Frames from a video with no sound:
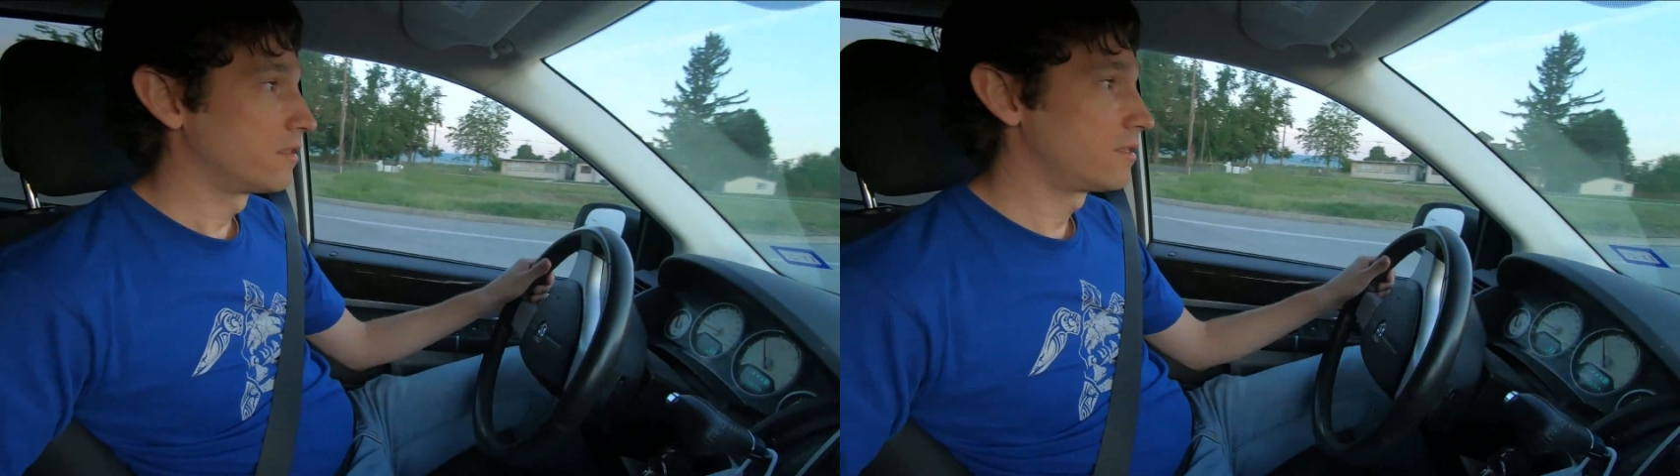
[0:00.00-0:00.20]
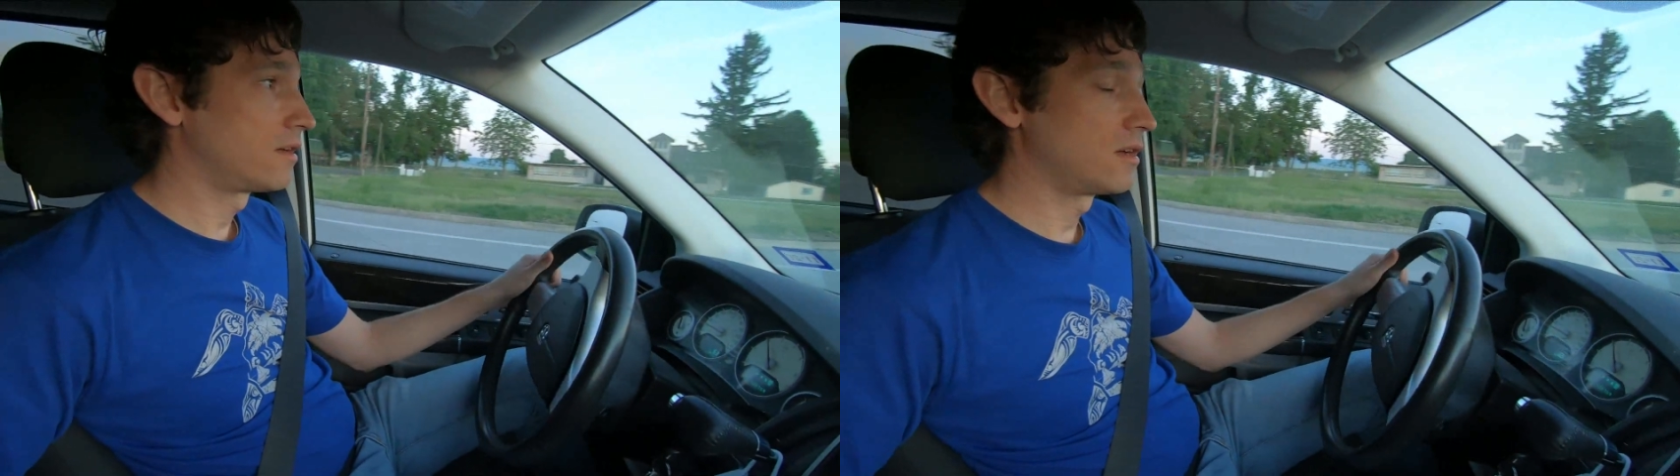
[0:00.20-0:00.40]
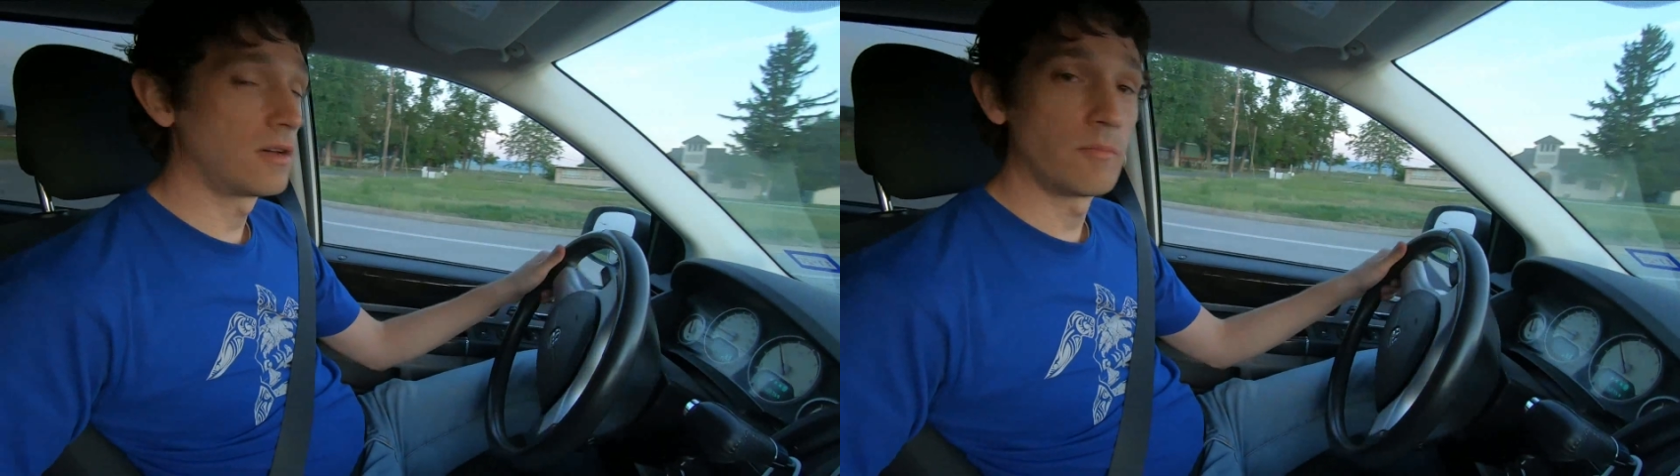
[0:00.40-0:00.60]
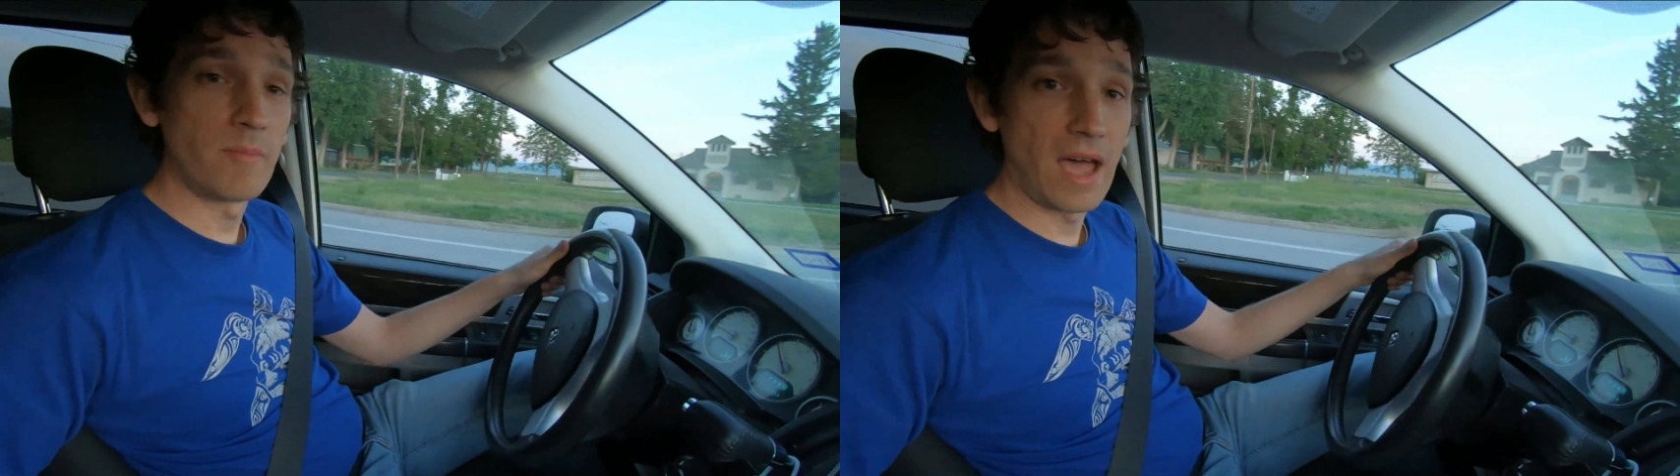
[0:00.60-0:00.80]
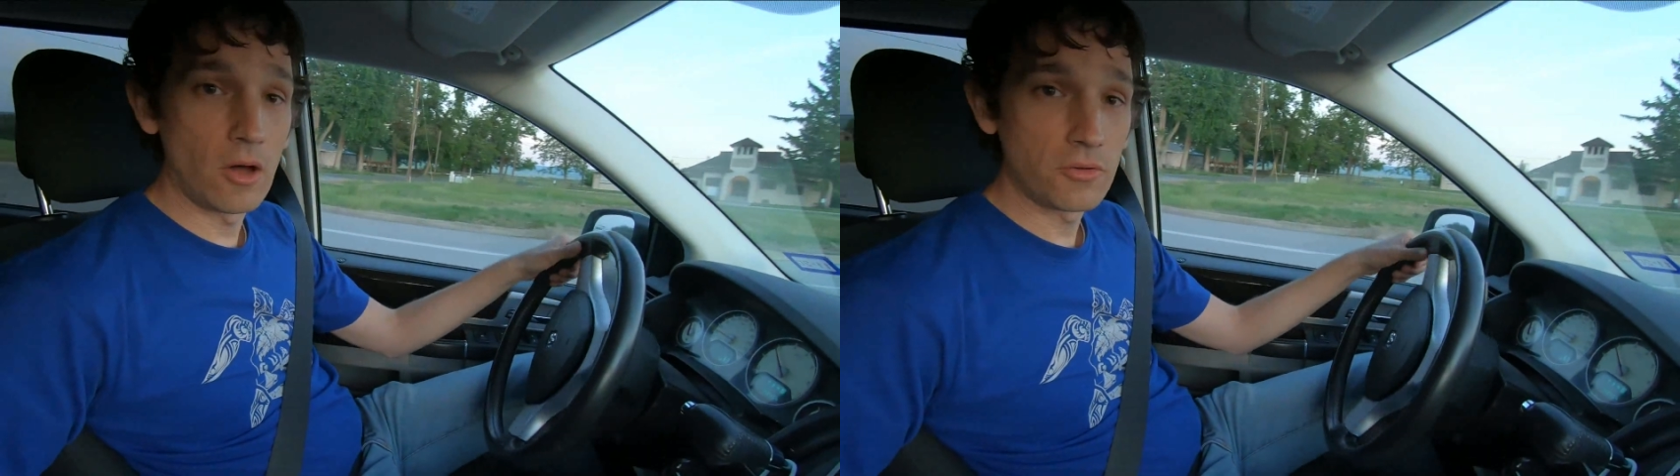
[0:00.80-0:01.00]
the
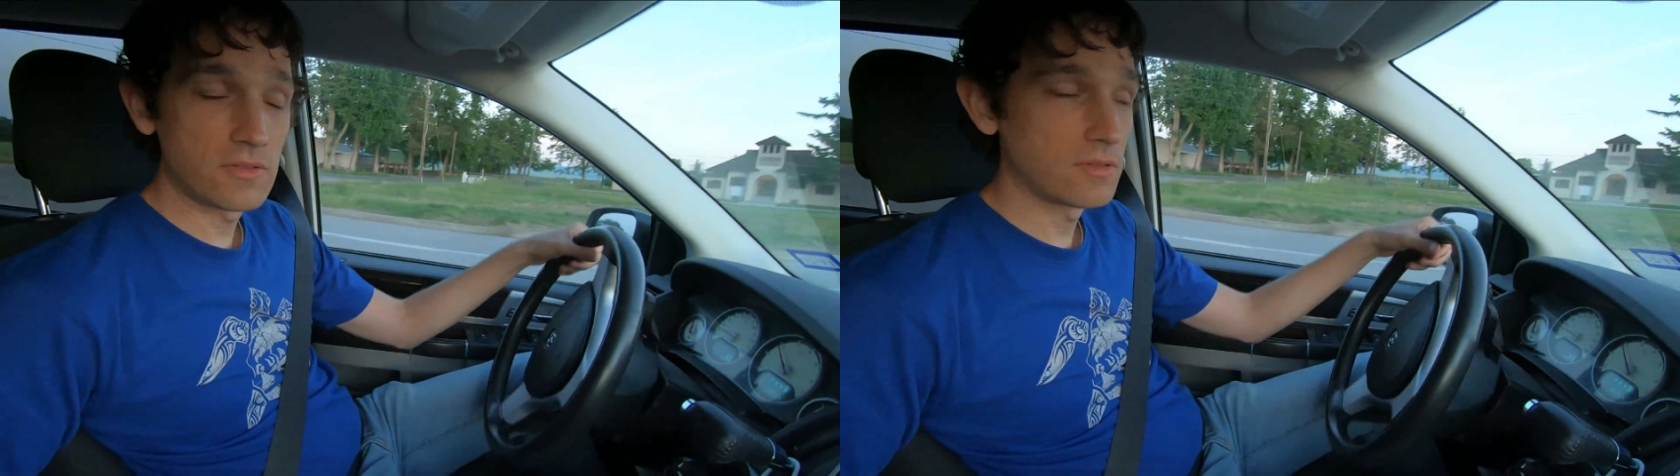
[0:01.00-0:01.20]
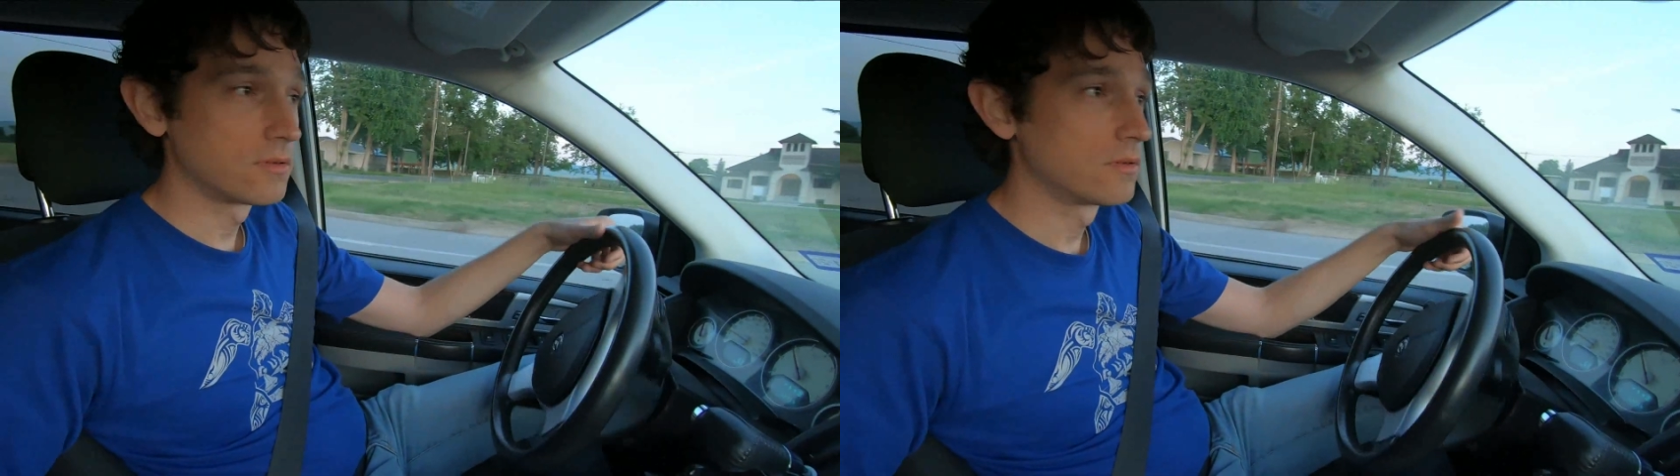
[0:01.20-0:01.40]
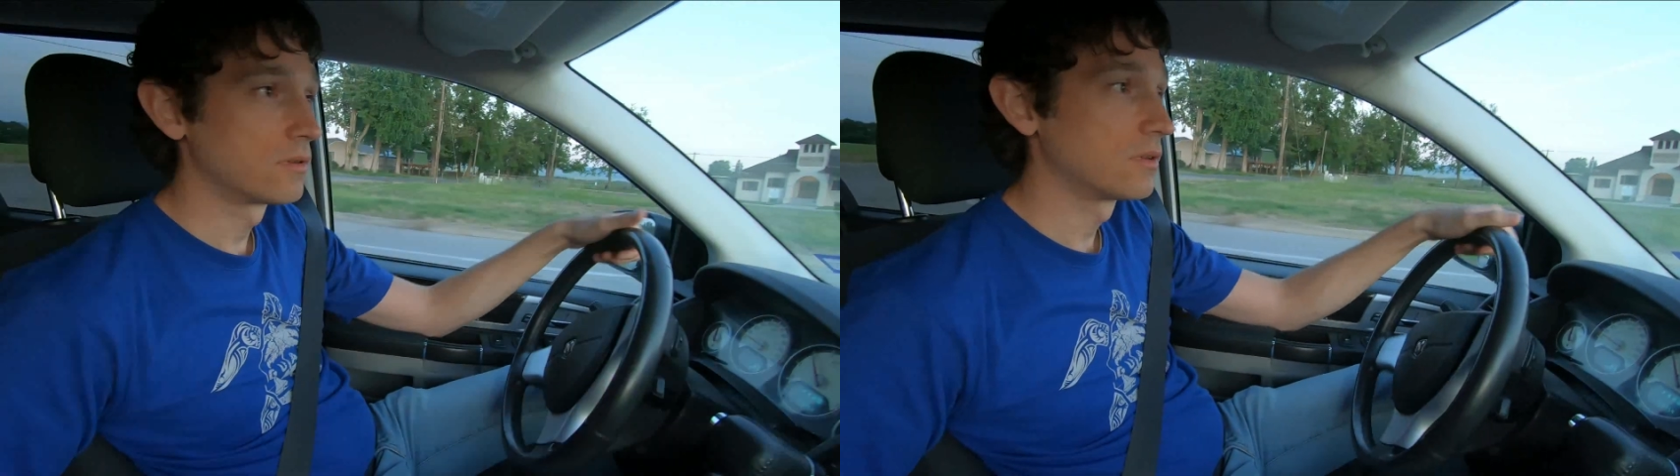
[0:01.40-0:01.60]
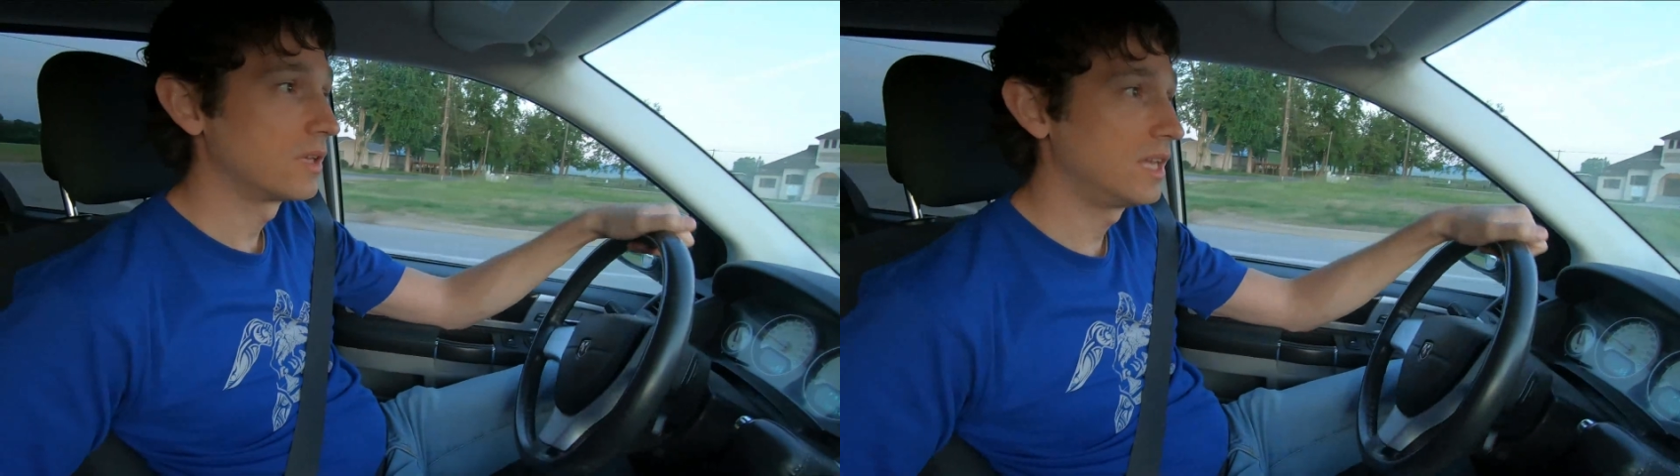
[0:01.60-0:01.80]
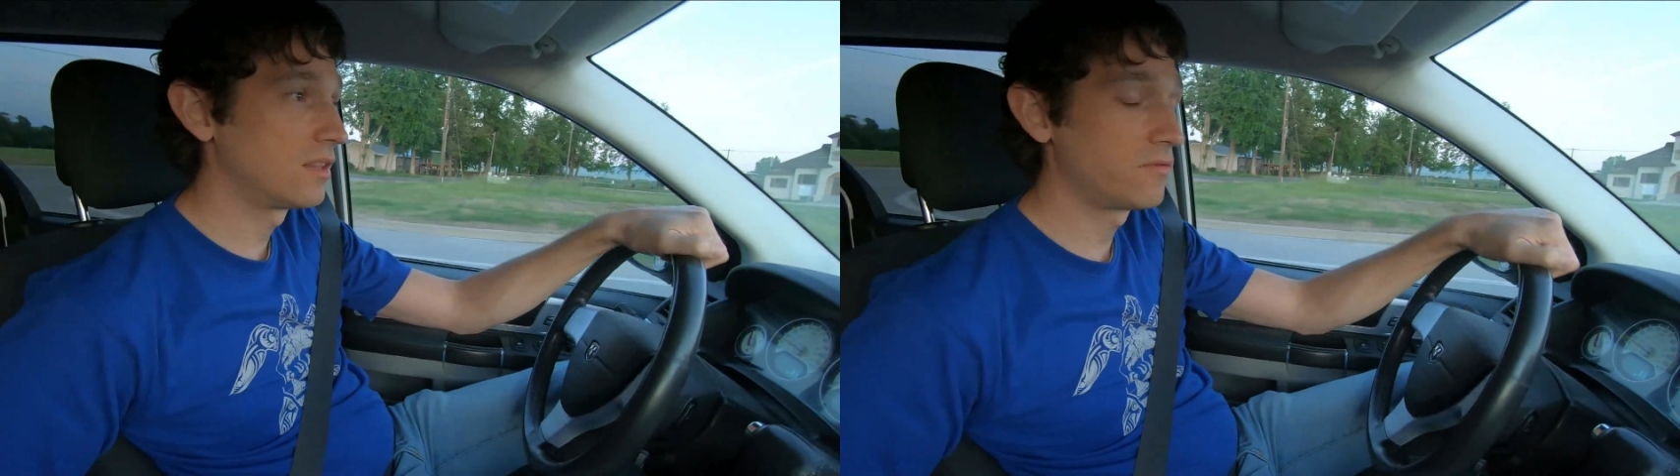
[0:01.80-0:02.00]
mouse
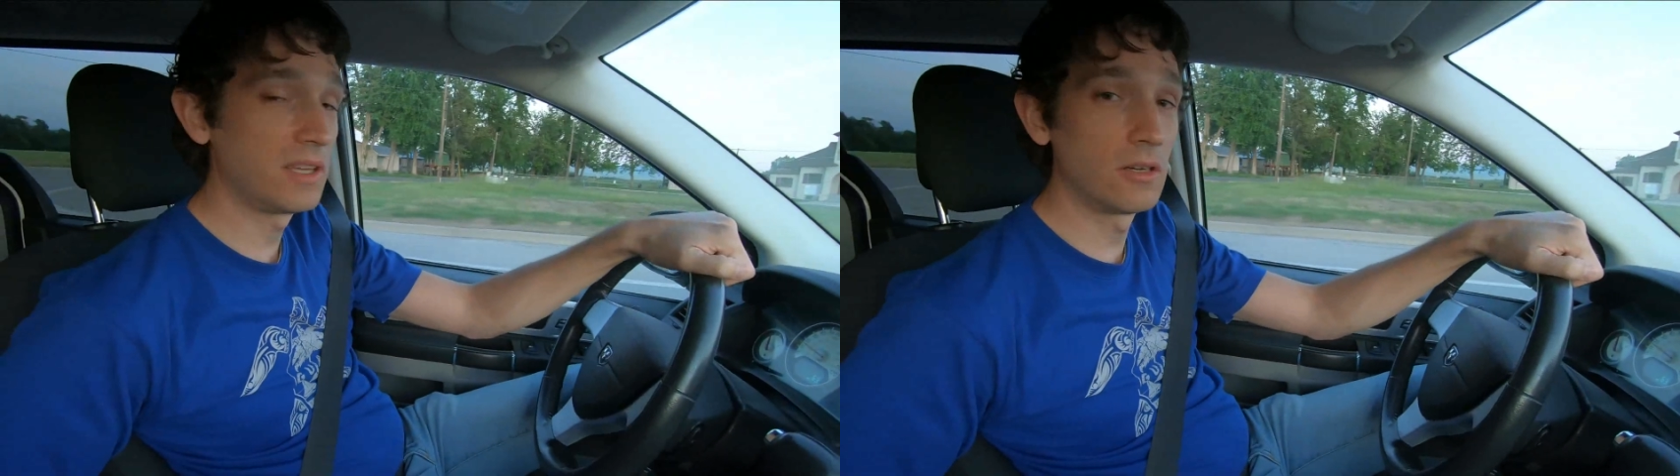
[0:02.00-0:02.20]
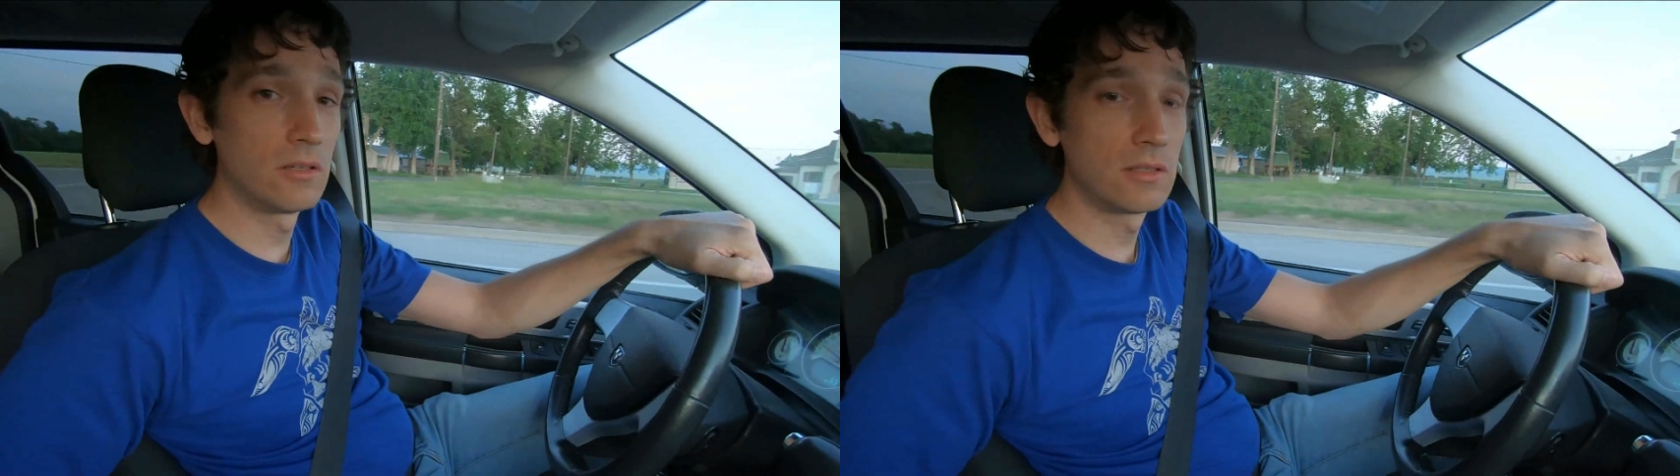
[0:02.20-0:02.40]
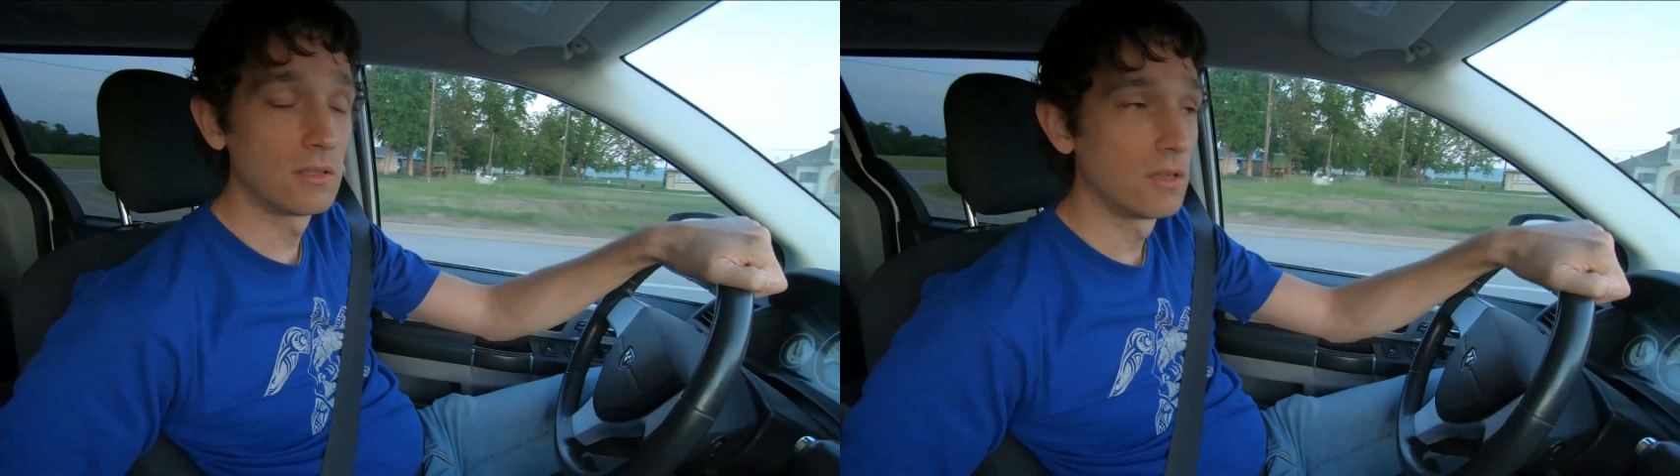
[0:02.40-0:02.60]
in the field,